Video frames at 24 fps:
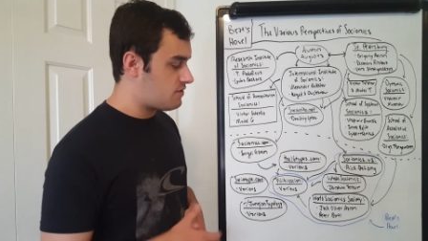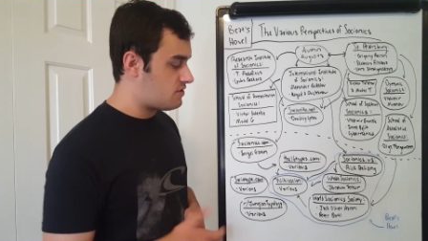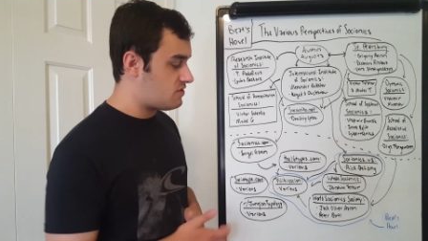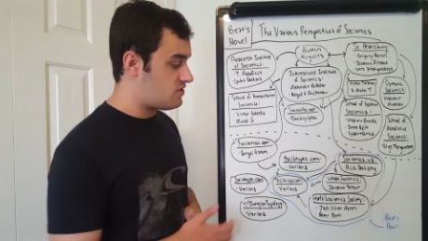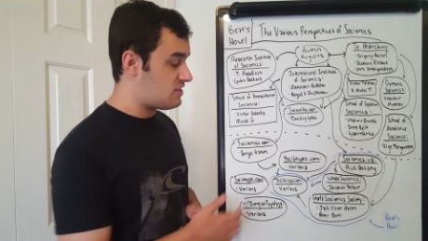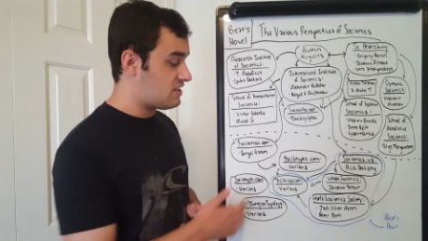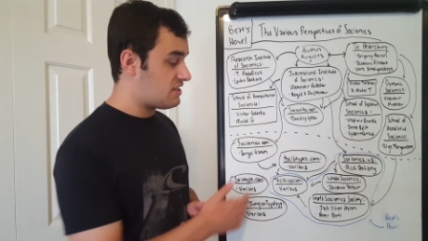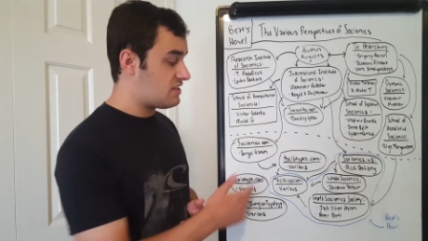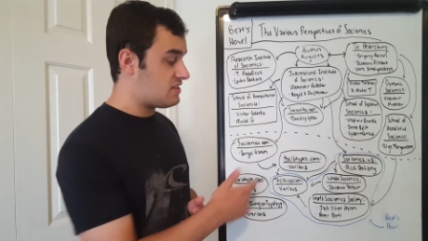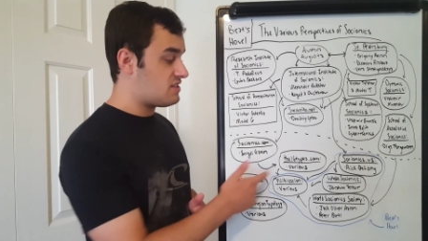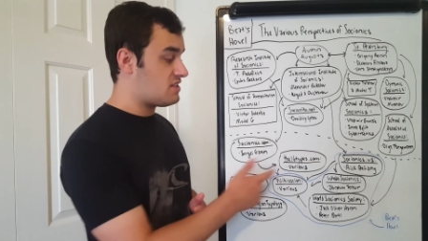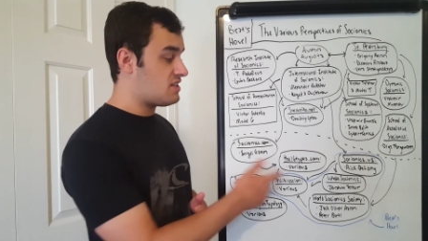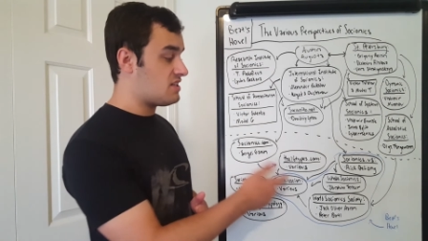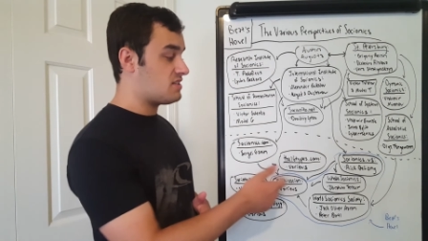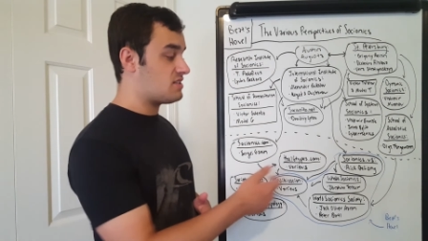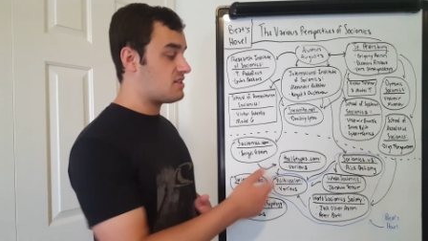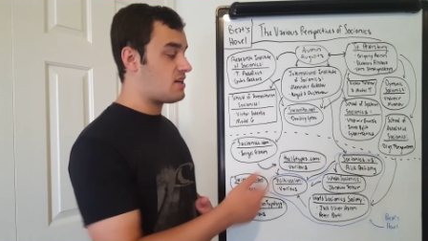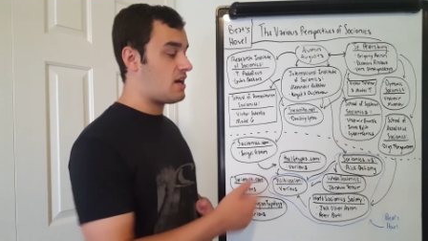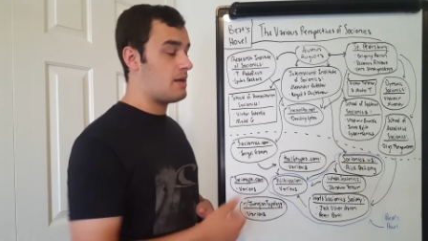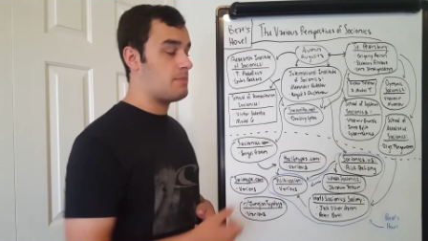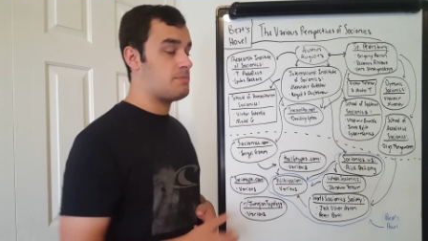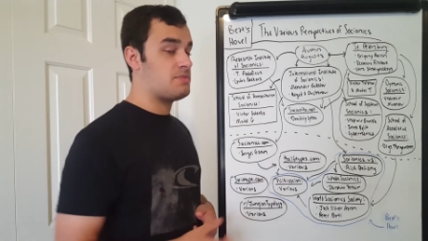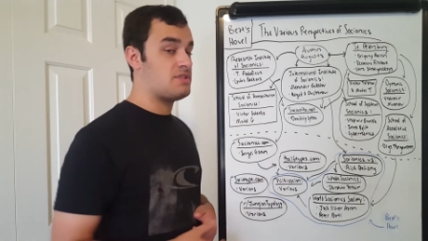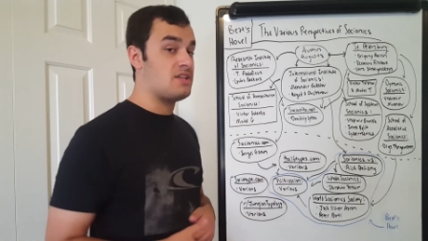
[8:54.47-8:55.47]

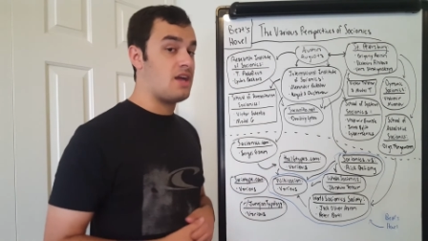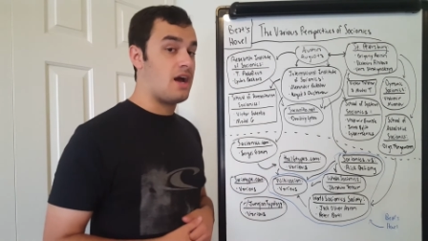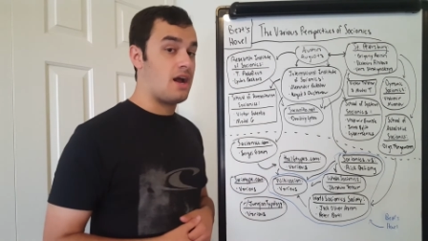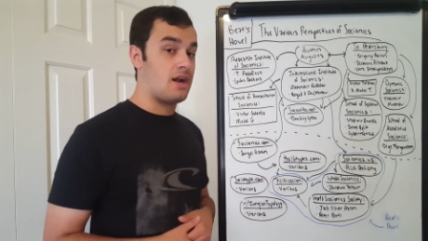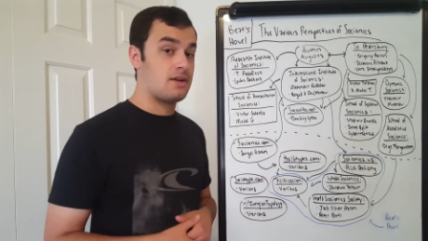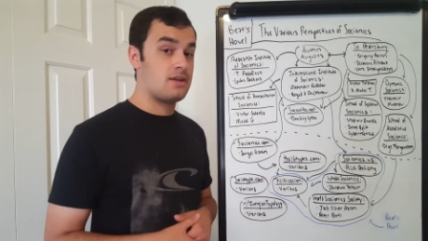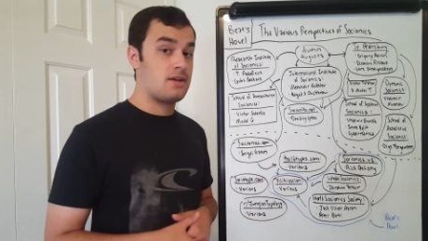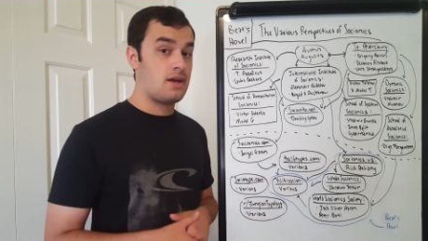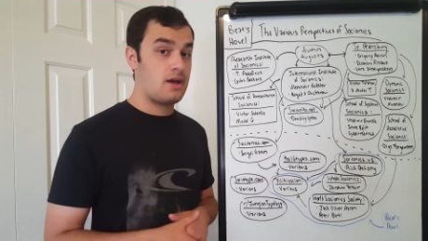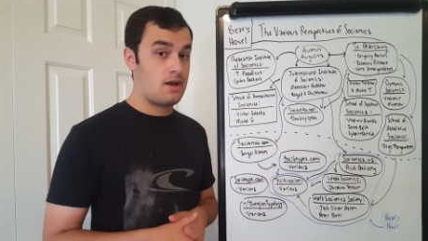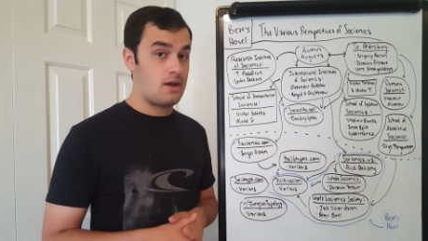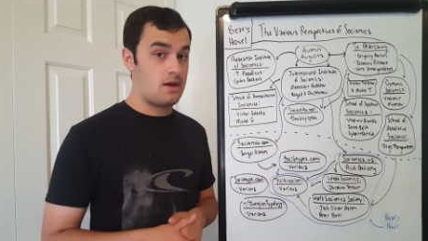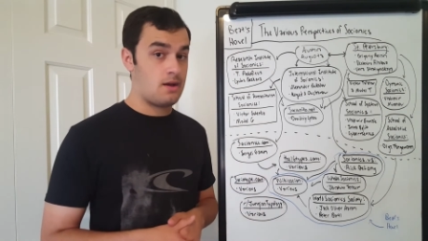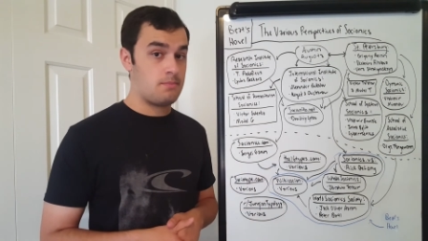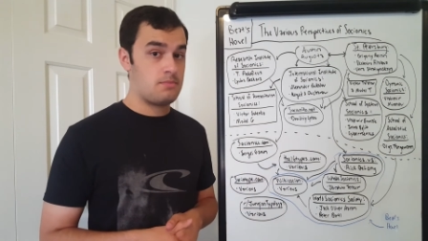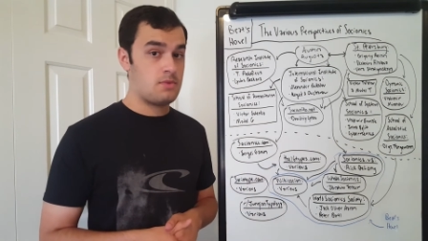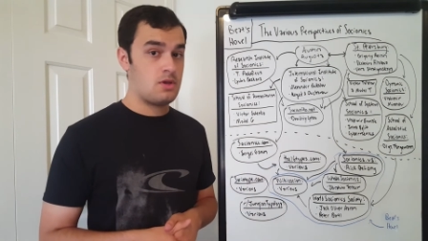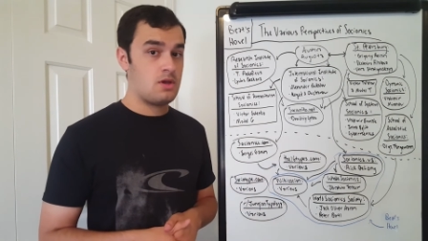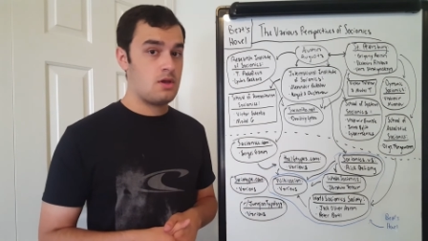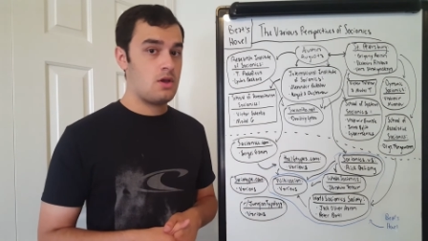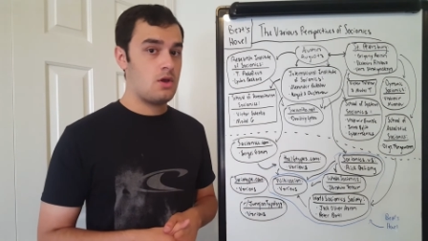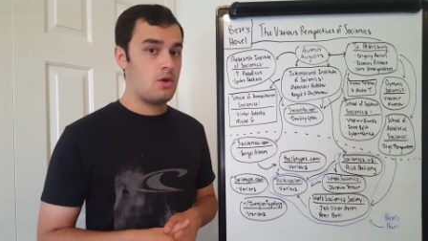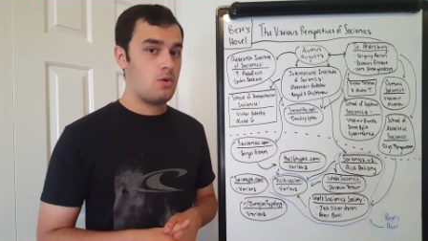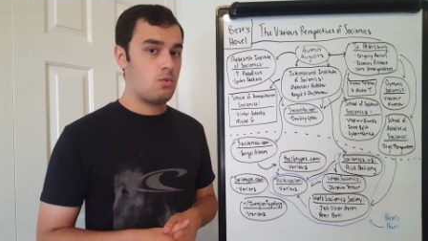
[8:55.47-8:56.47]
16types.com,
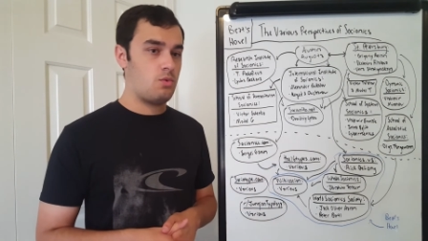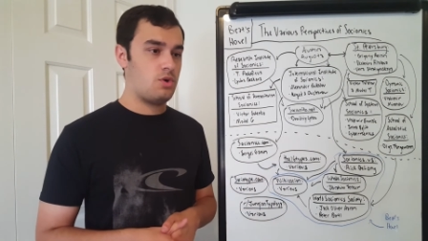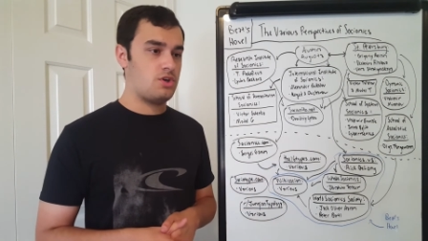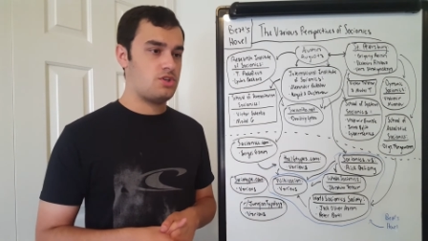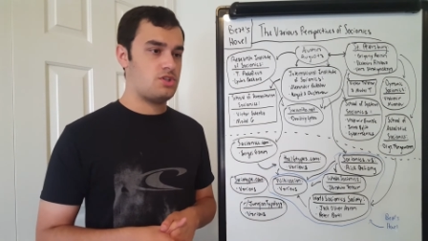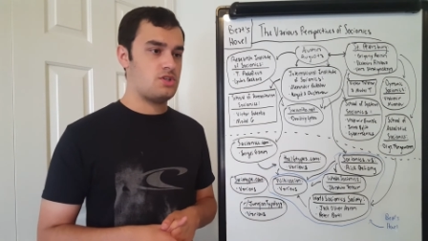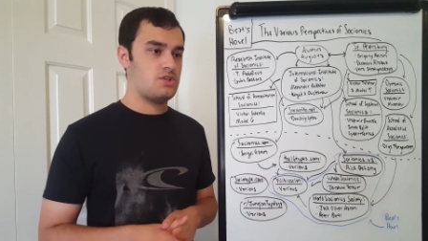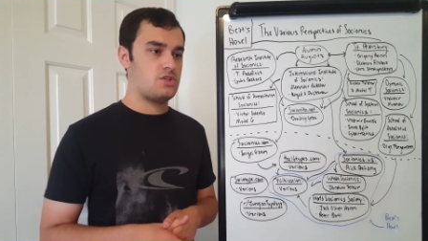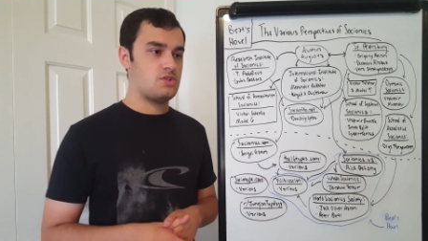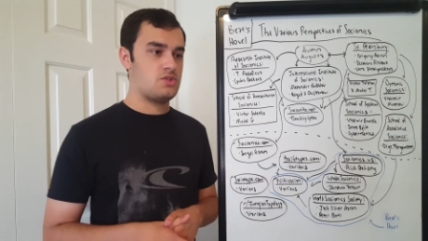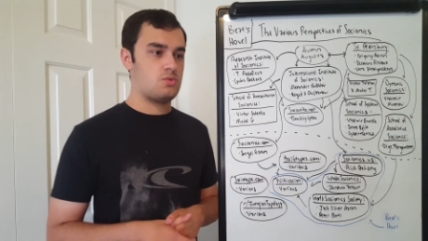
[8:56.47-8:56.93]
which